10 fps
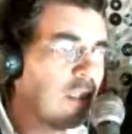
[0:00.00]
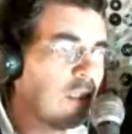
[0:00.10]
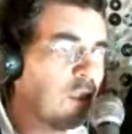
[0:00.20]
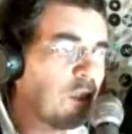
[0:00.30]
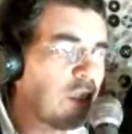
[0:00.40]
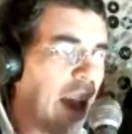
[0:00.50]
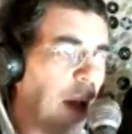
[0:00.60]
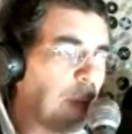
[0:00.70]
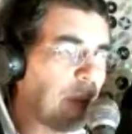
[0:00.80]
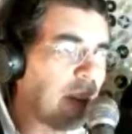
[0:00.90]

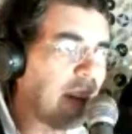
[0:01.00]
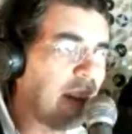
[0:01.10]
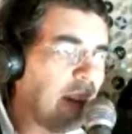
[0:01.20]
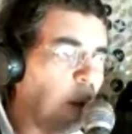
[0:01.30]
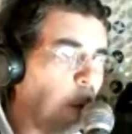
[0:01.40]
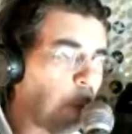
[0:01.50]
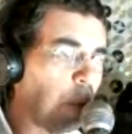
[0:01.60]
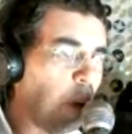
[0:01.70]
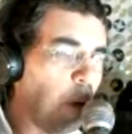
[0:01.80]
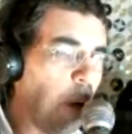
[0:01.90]
zap or
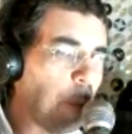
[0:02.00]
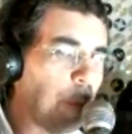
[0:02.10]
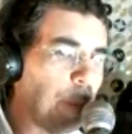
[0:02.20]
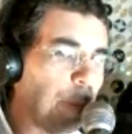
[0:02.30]
blow up